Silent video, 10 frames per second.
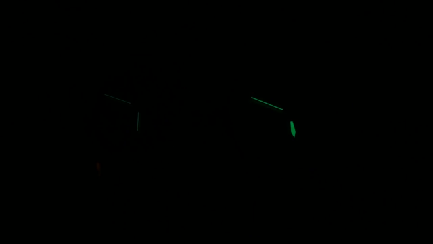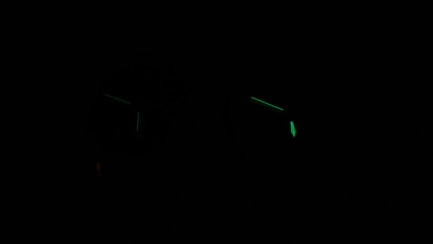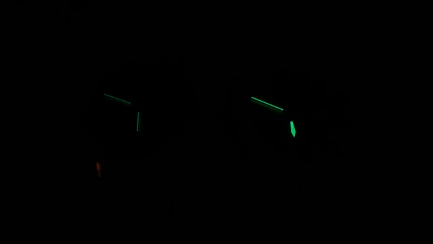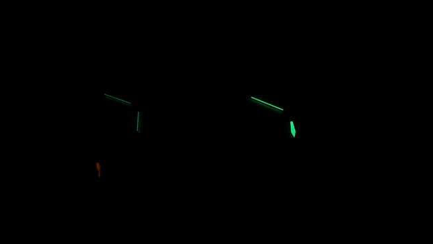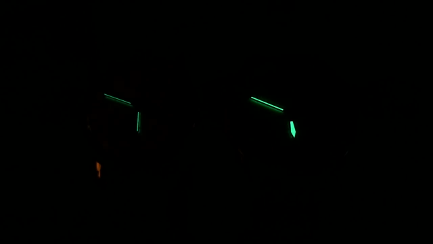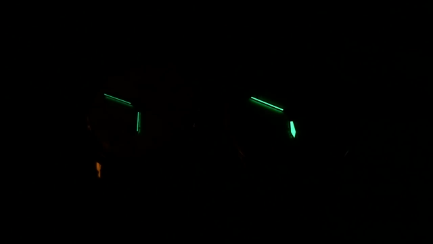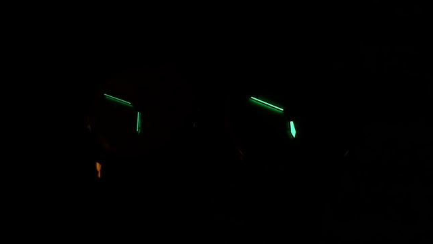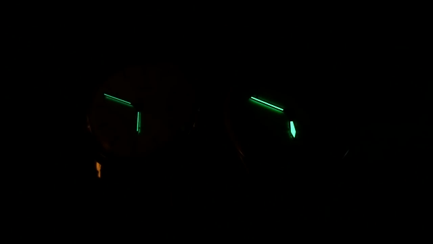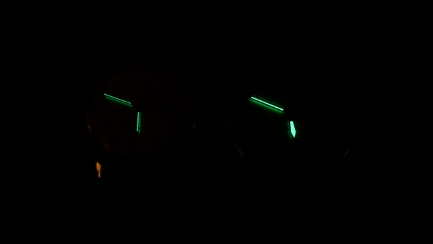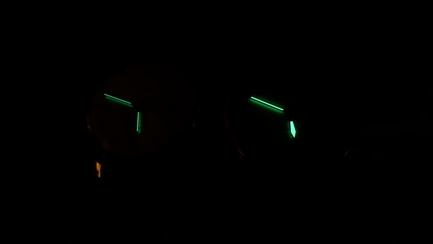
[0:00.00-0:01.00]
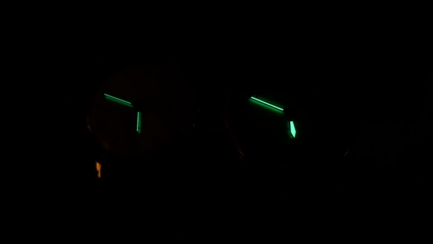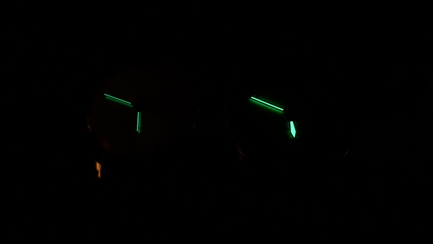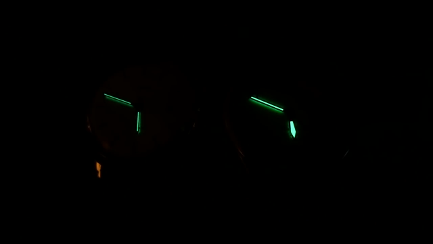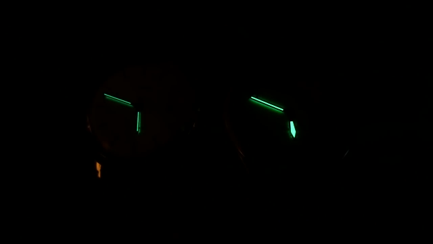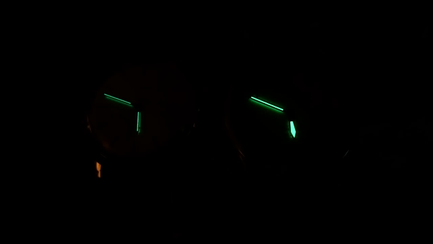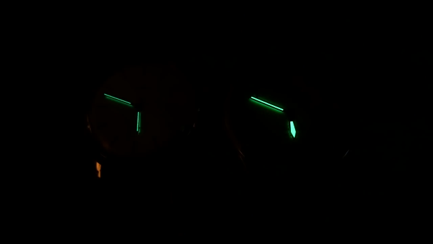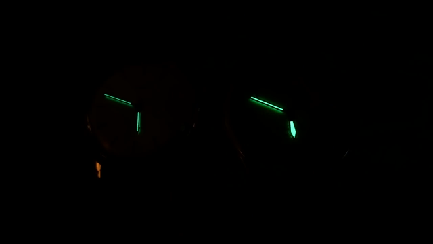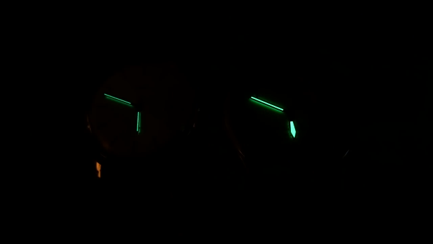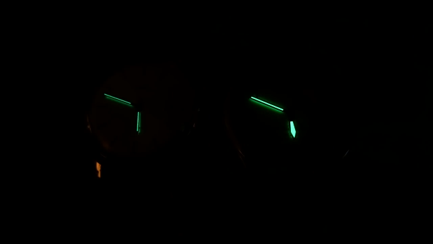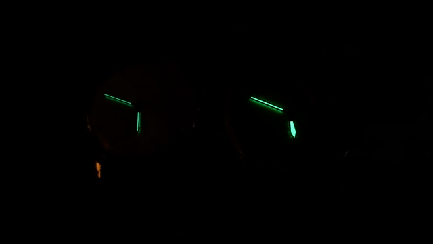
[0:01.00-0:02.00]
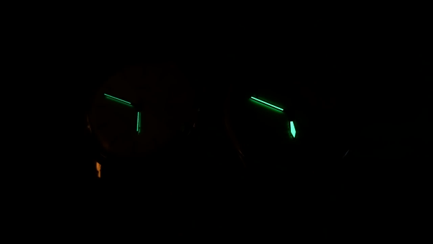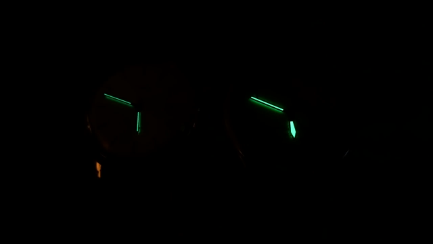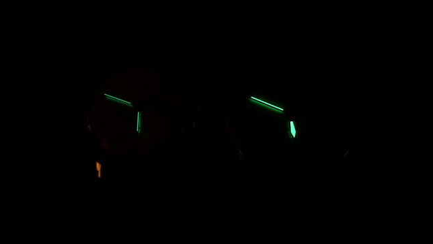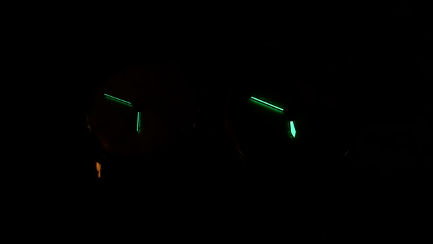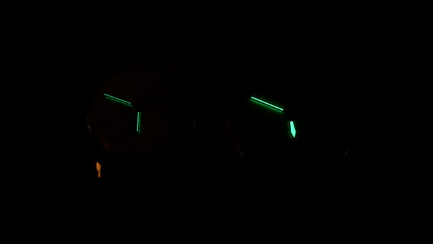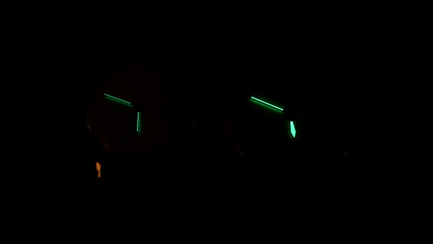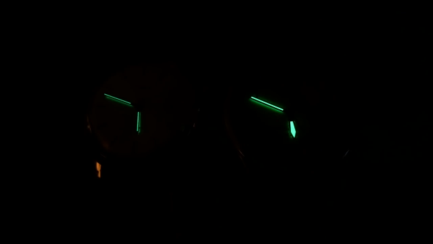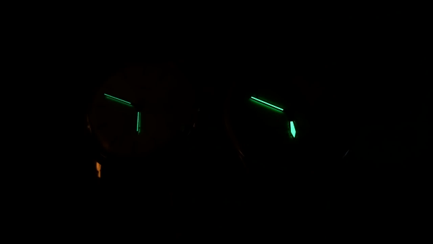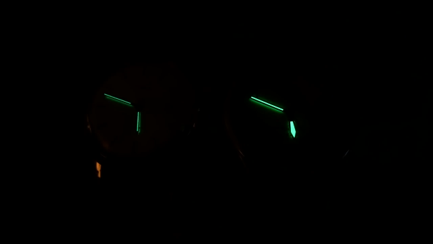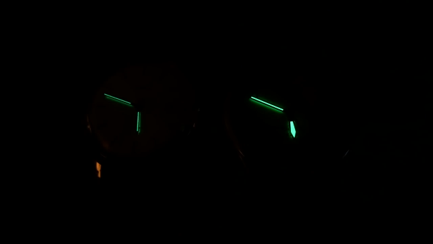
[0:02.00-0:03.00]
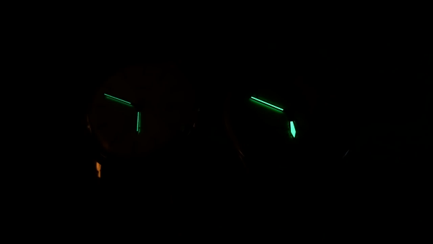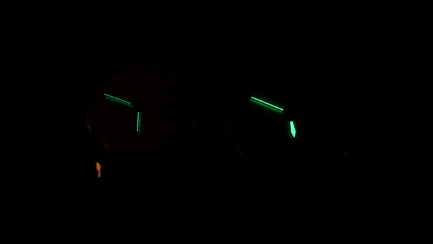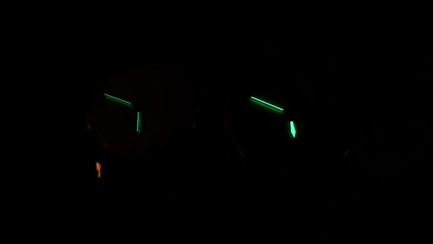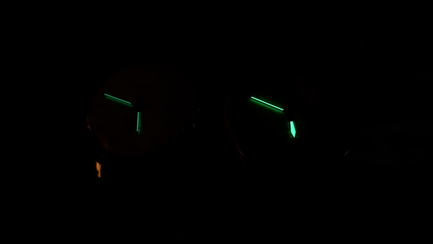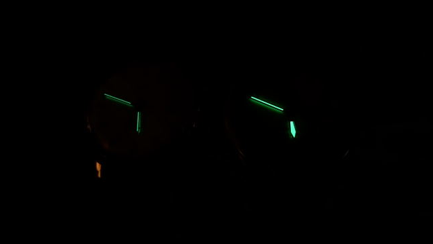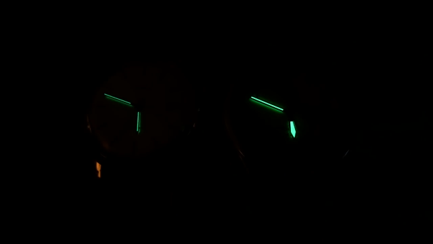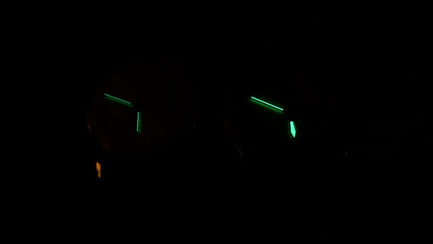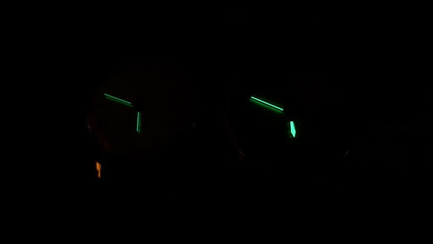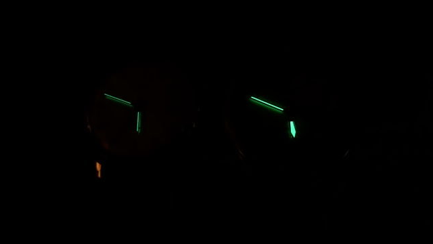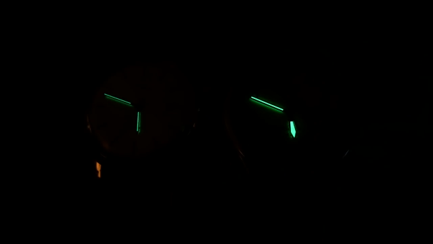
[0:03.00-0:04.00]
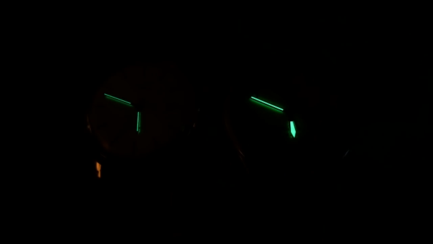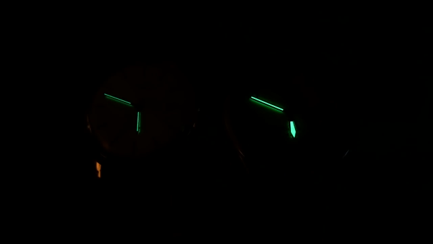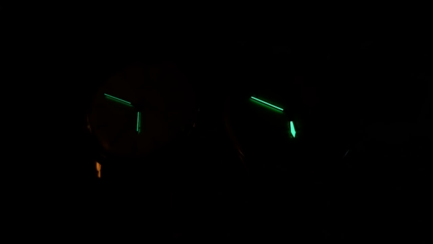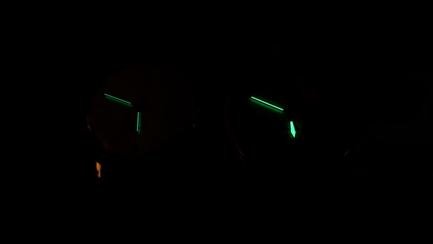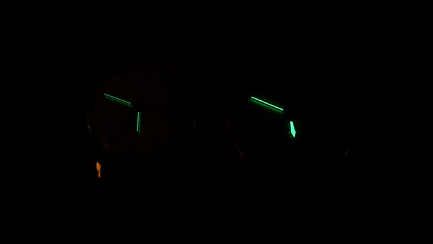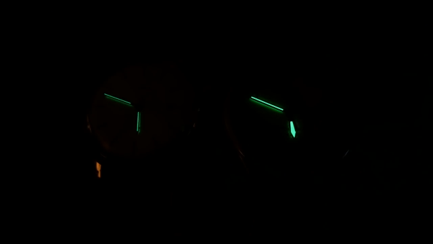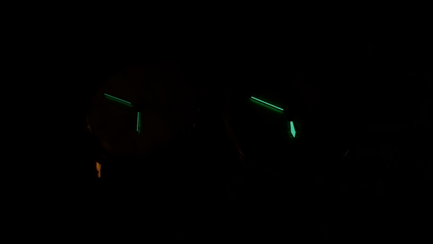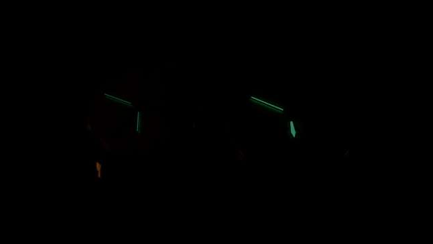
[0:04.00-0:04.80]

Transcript: (no speaker visible)